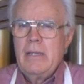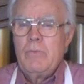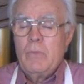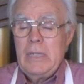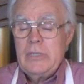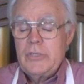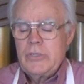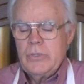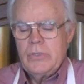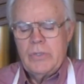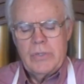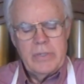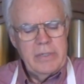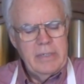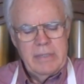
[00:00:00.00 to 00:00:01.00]

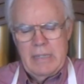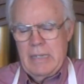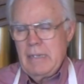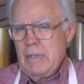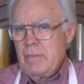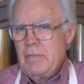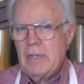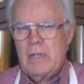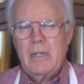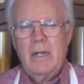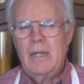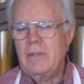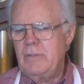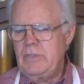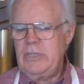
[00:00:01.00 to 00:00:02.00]
restored, the
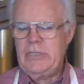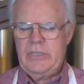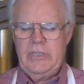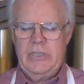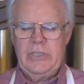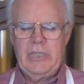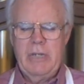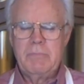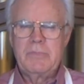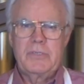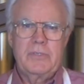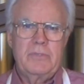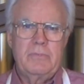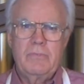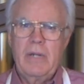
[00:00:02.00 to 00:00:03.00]
color just
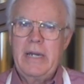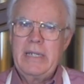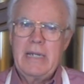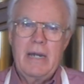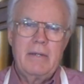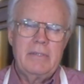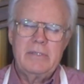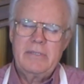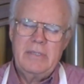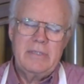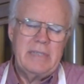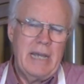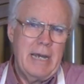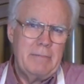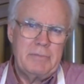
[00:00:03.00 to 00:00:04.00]
jumps right out. It's
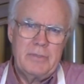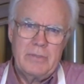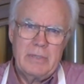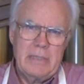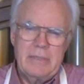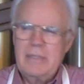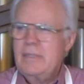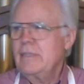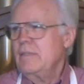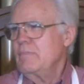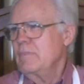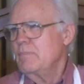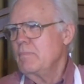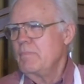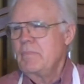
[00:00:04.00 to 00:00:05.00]
just absolutely,
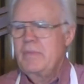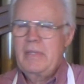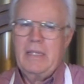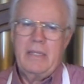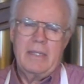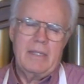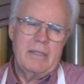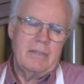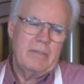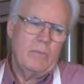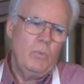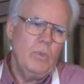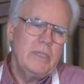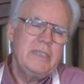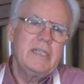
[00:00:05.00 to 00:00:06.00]

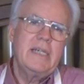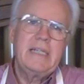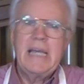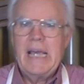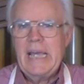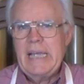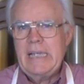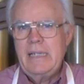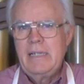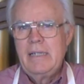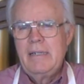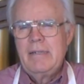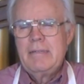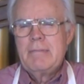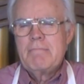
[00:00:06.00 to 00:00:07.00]
the wood today,
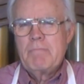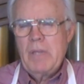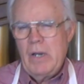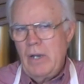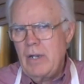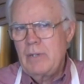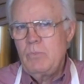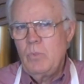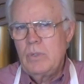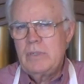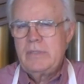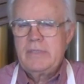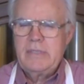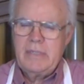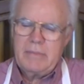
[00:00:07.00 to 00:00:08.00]
the
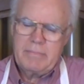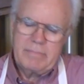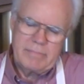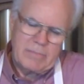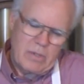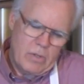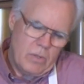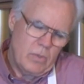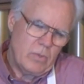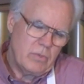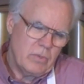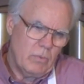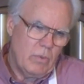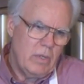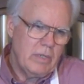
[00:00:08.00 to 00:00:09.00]
hardwoods, the
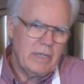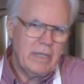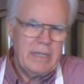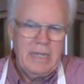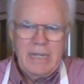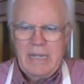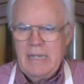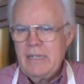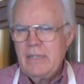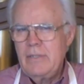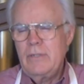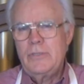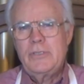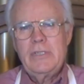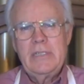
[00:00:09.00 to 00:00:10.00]
oak, the walnut,
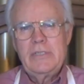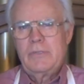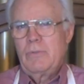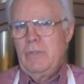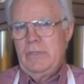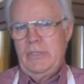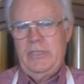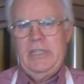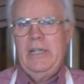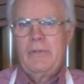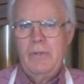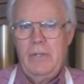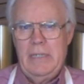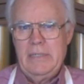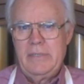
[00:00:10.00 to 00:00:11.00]
those things are on
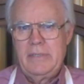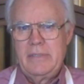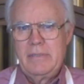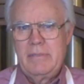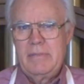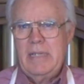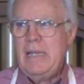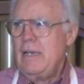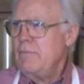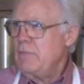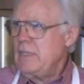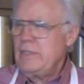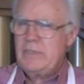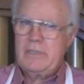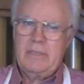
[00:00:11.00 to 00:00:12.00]
steroids. They have
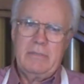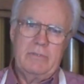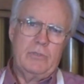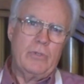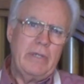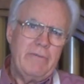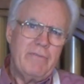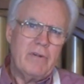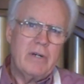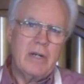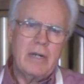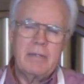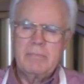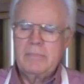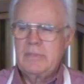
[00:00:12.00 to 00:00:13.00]
these tree
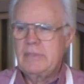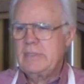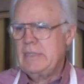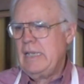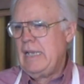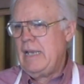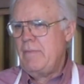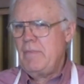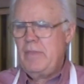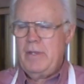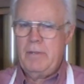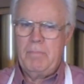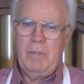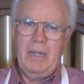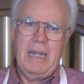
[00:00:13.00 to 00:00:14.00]
farms and
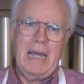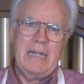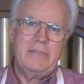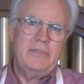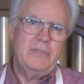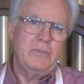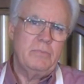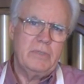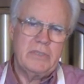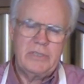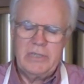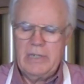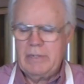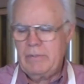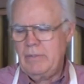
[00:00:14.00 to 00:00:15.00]
they're plastered with
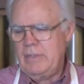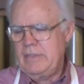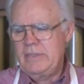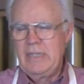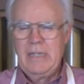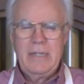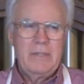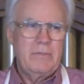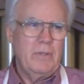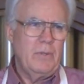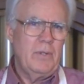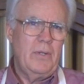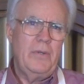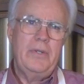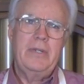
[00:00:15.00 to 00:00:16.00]
steroids. They're
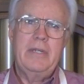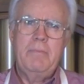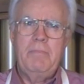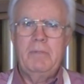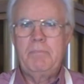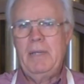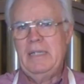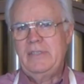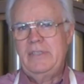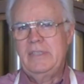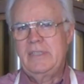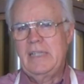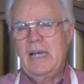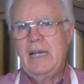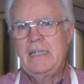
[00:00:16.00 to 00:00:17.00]
loaded up with
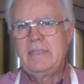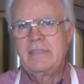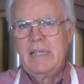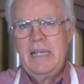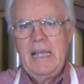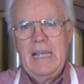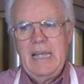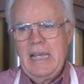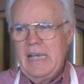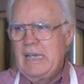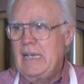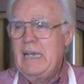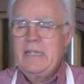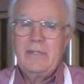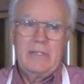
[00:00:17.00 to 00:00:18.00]
pesticides,
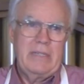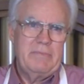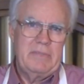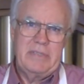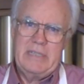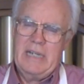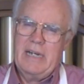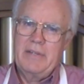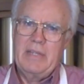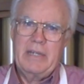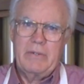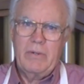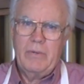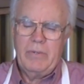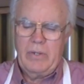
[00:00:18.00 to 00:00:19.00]
and I don't even see how they
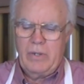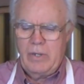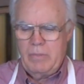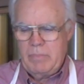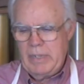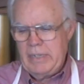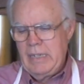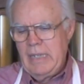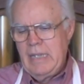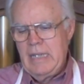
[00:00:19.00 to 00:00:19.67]
grow at all. But